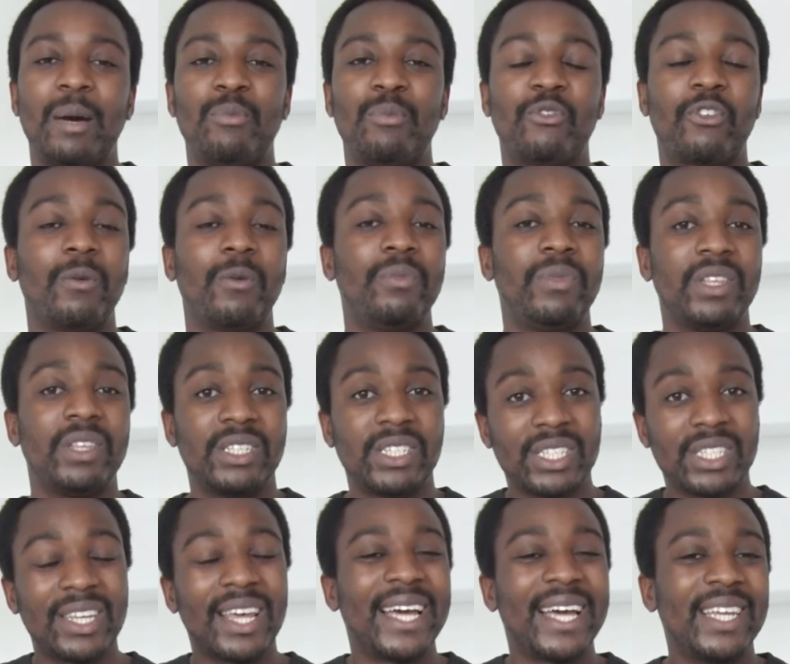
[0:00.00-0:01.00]
from the
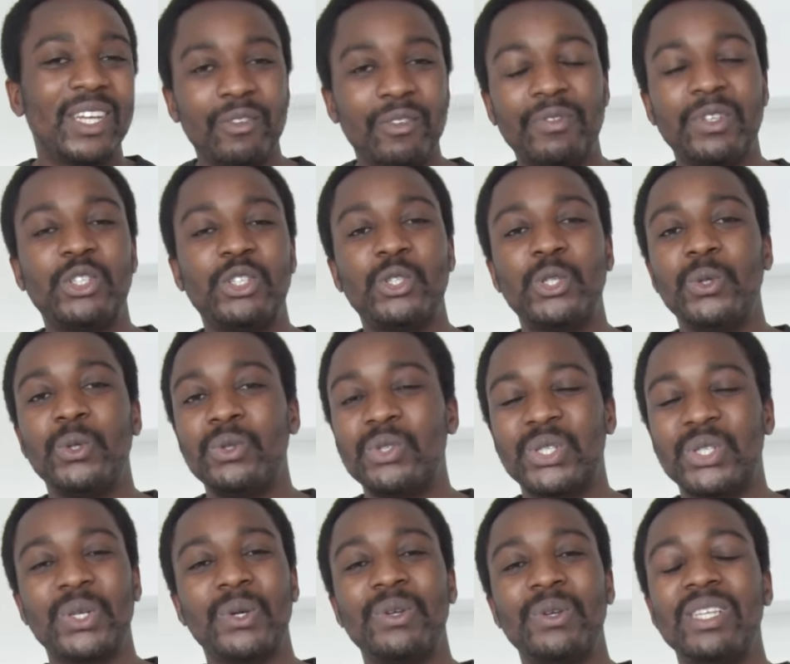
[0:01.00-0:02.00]
side of a tooth.
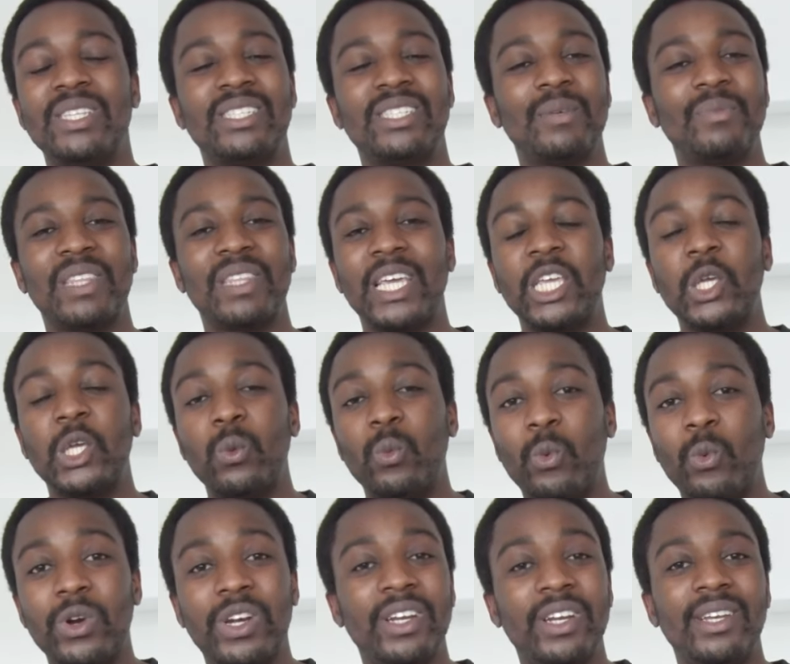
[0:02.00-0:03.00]
So it's something that you
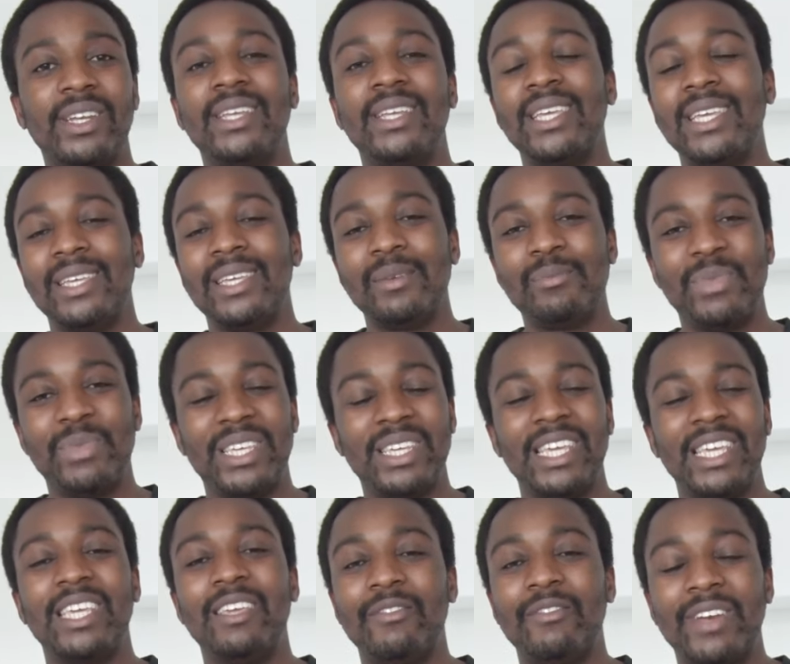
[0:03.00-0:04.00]
wouldn't be
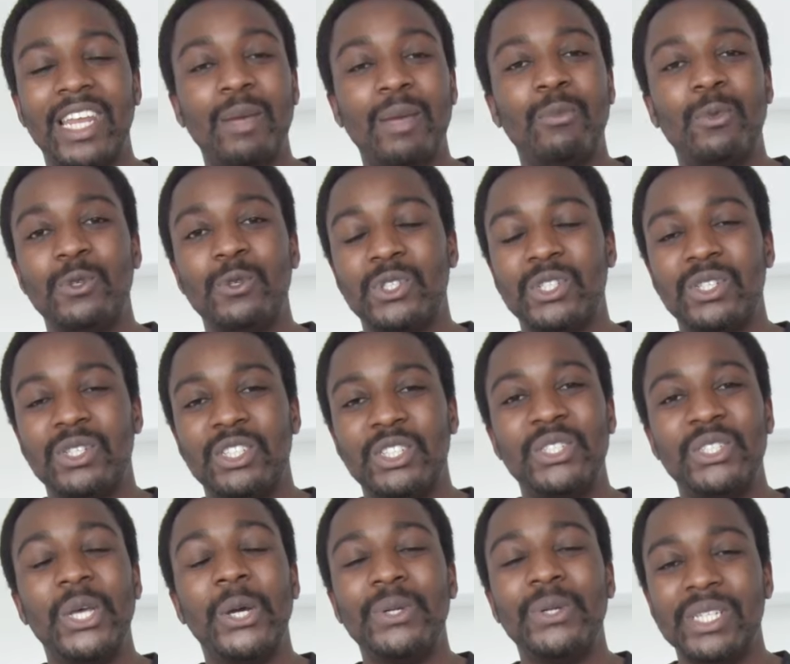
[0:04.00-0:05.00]
even able to
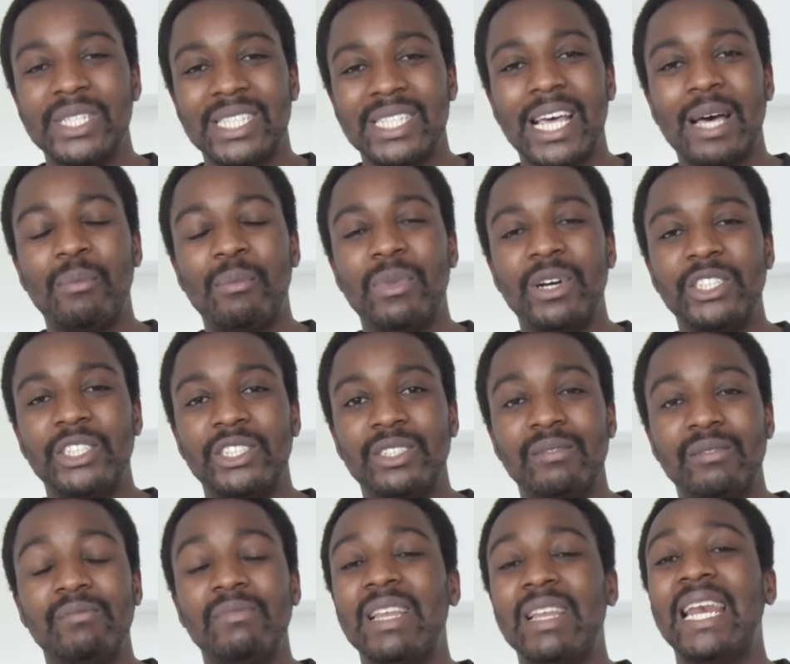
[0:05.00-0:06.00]
notice that much,
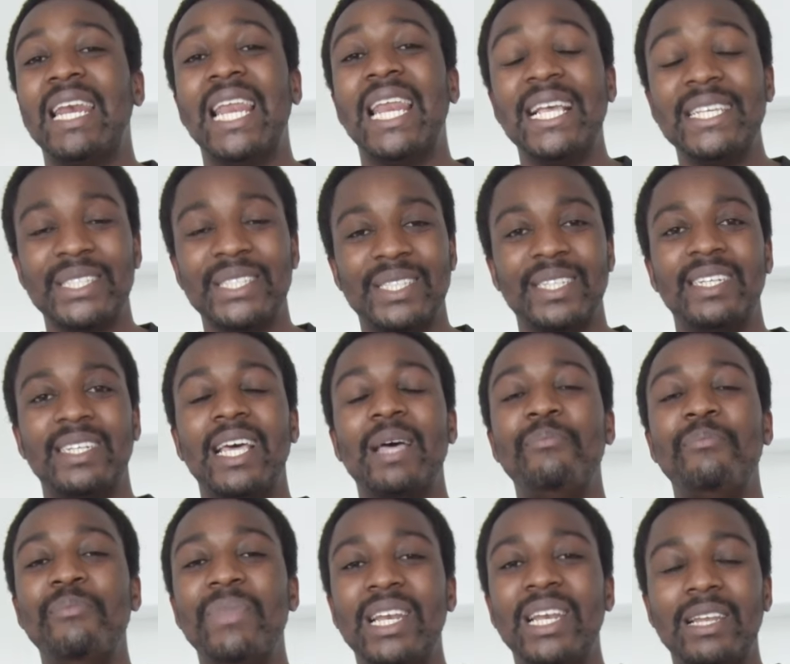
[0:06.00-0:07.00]
less than a
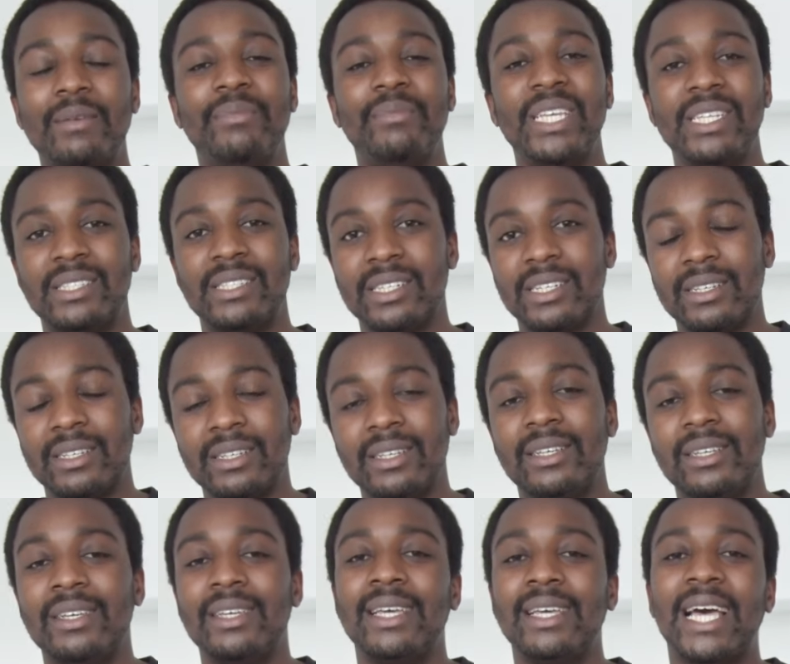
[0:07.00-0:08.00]
millimeter
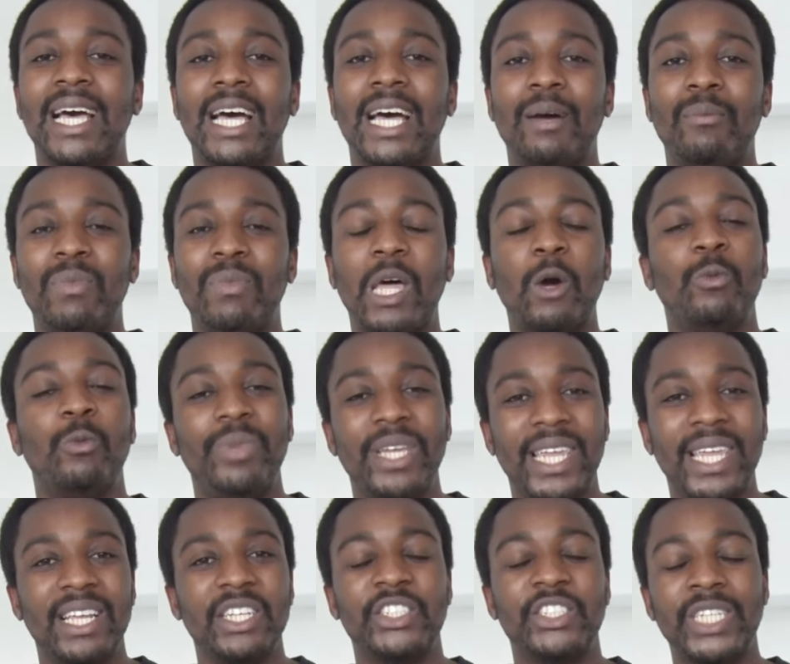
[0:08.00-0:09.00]
that will be
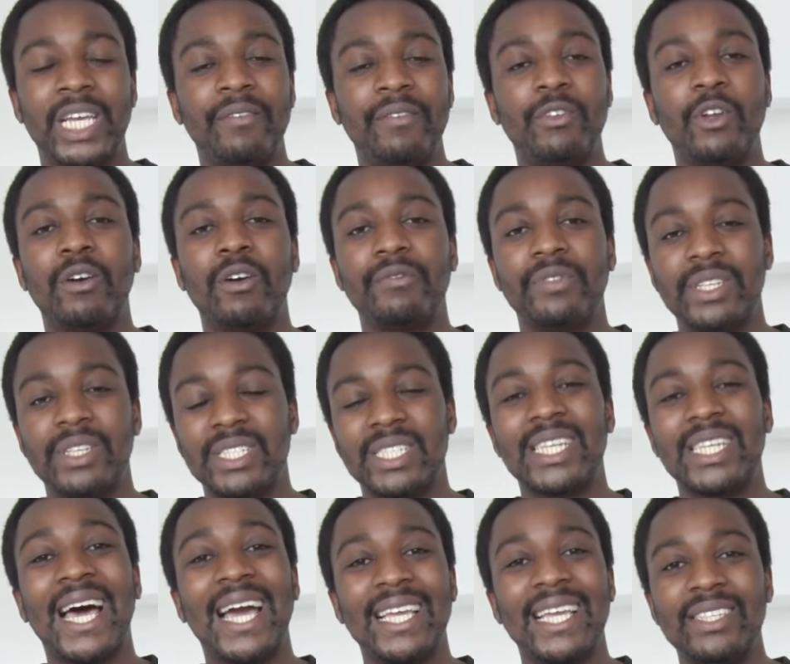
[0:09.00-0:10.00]
getting shaved off the
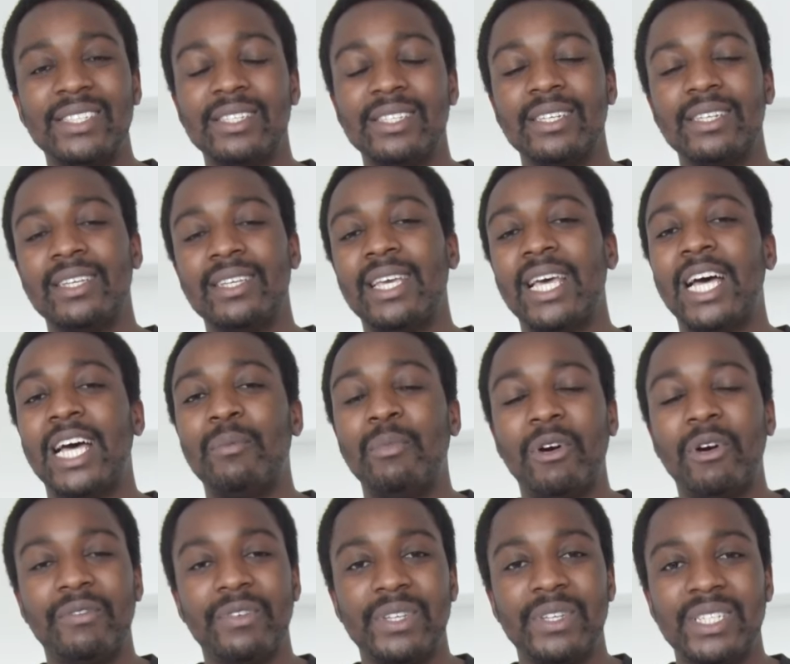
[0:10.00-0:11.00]
sides
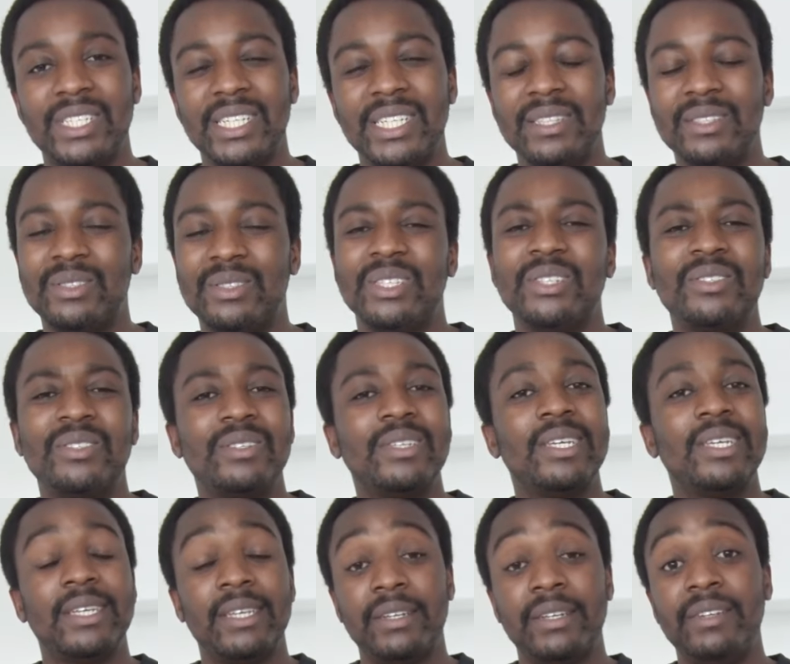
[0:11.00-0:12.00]
of your teeth. This
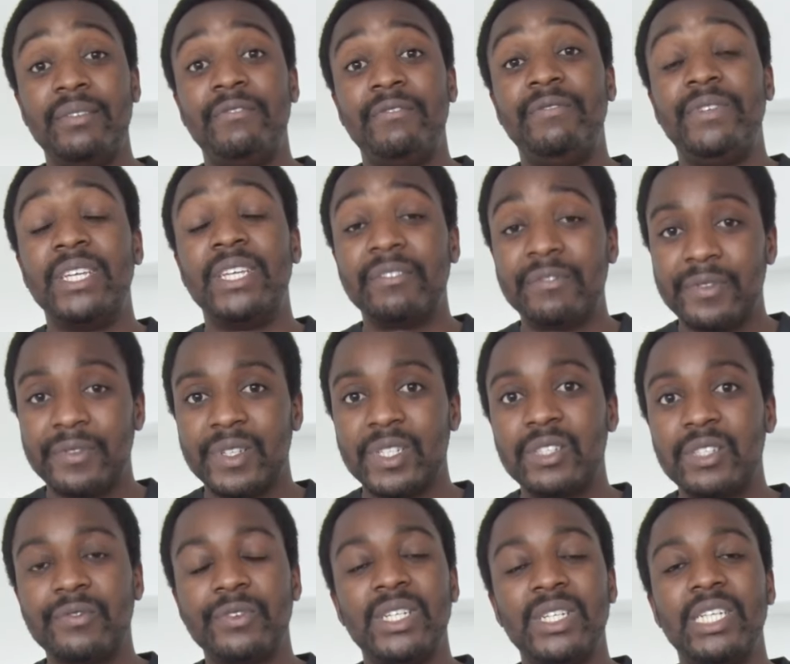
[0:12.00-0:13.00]

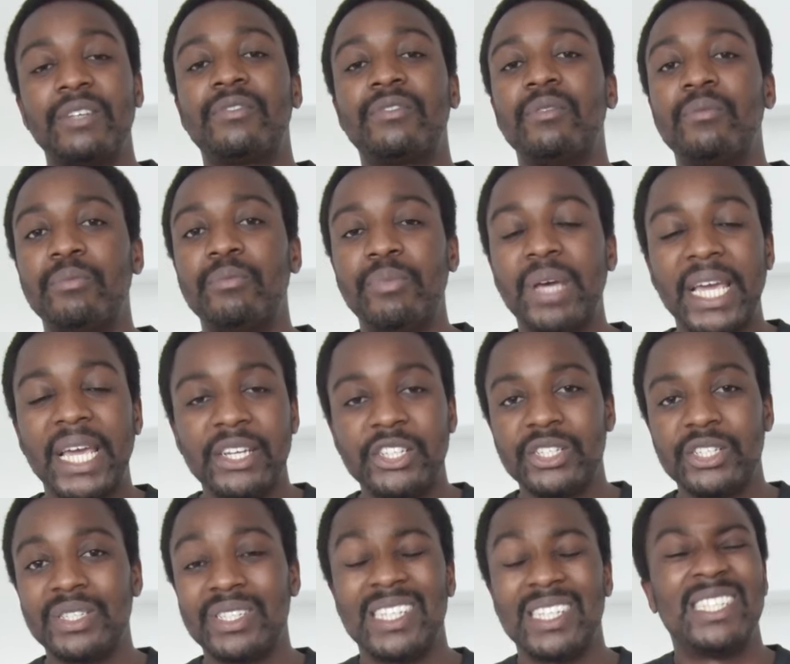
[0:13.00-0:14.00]
differs for different
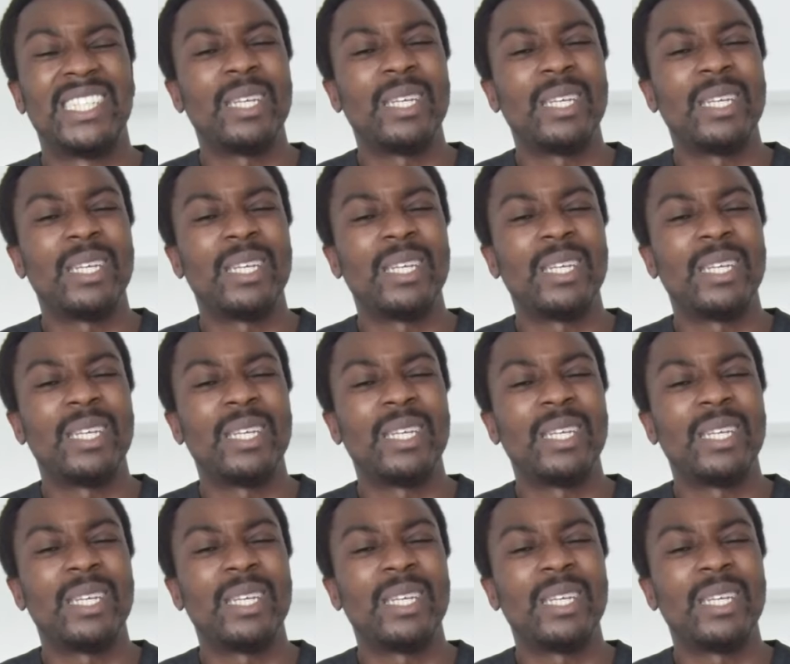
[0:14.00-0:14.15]
patients, and in